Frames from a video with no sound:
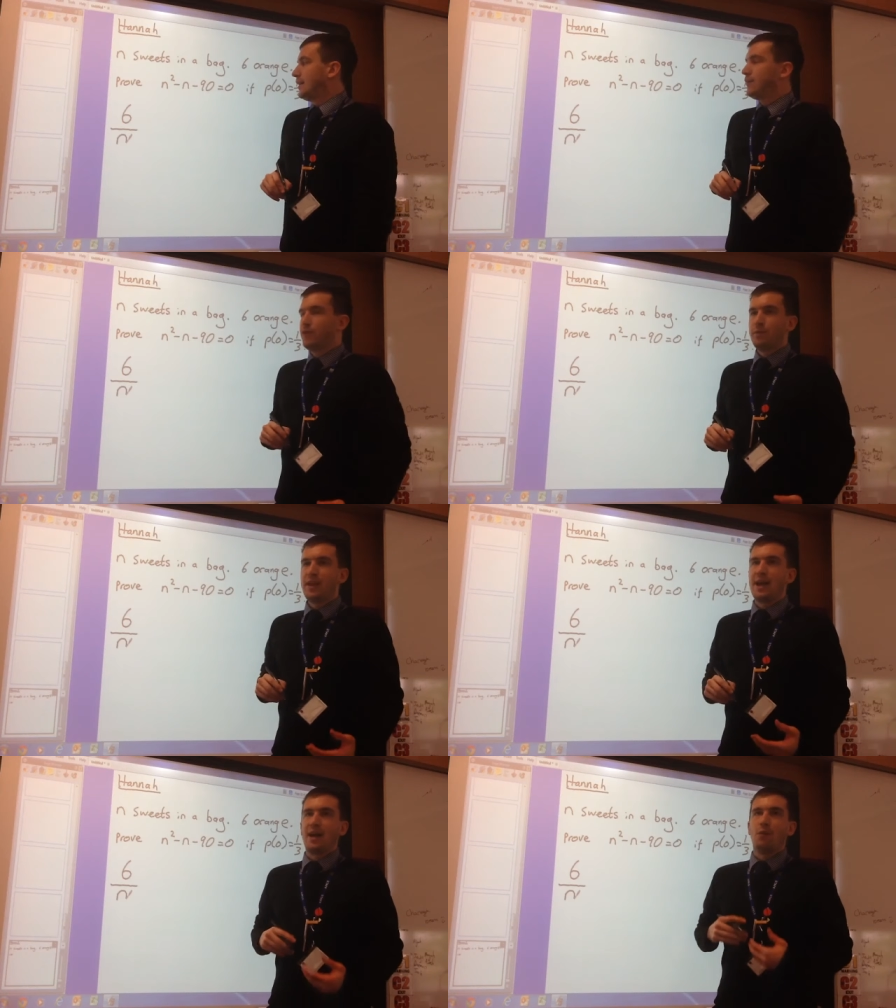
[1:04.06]
And then from
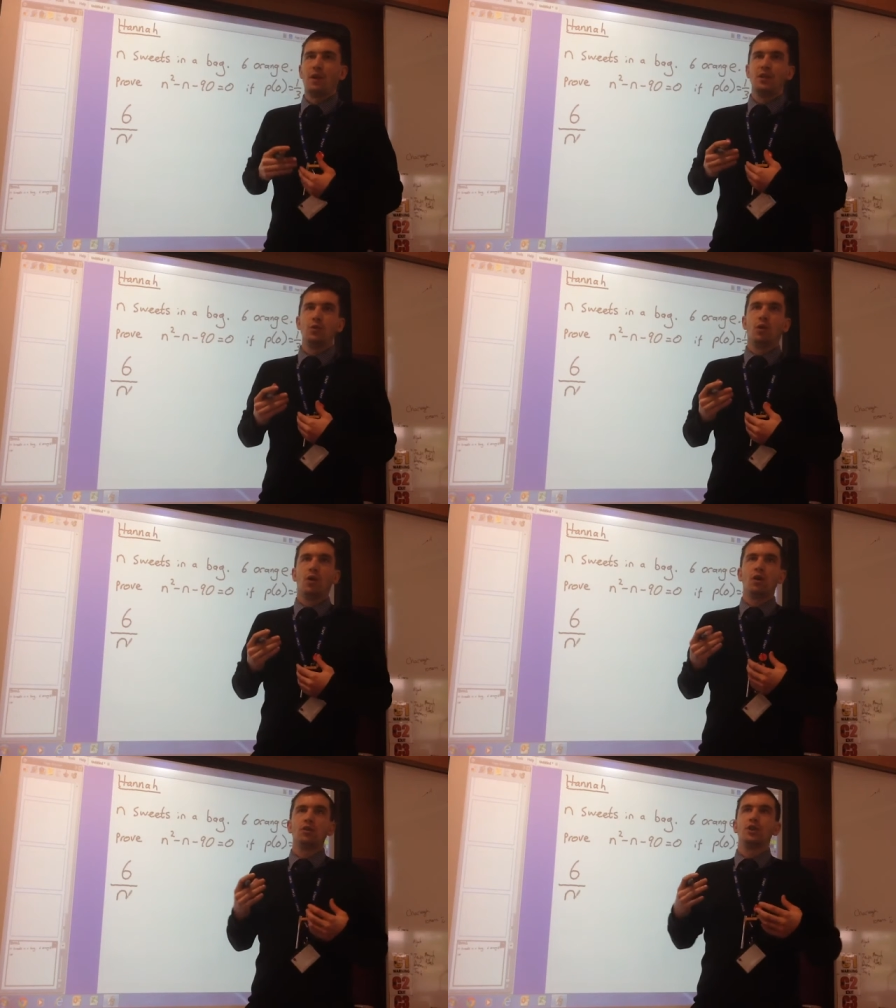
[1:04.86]
there, when you
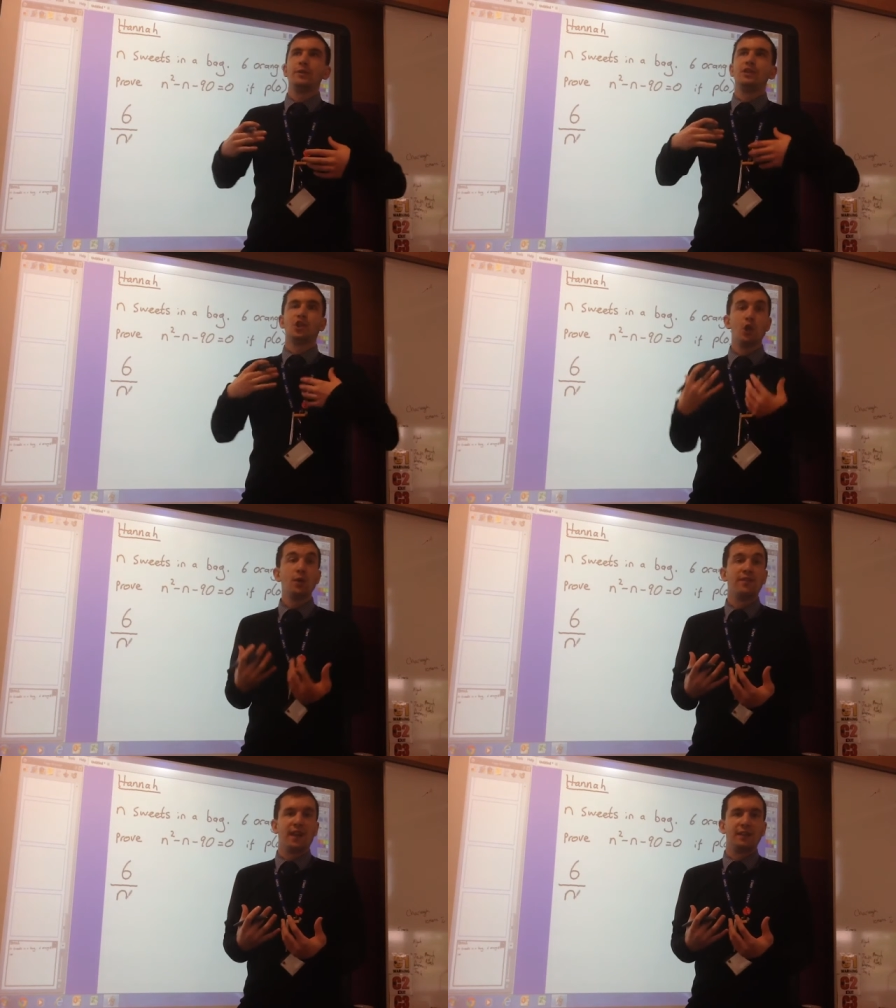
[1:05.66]
are doing
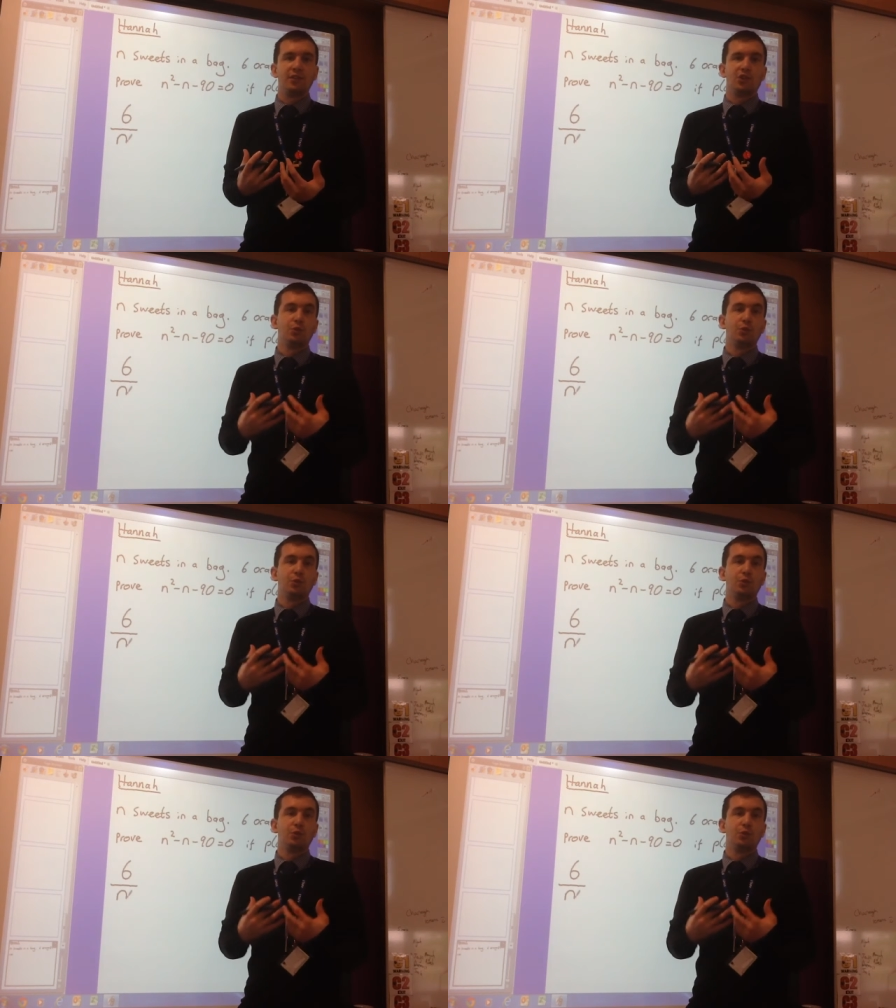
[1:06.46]
two events,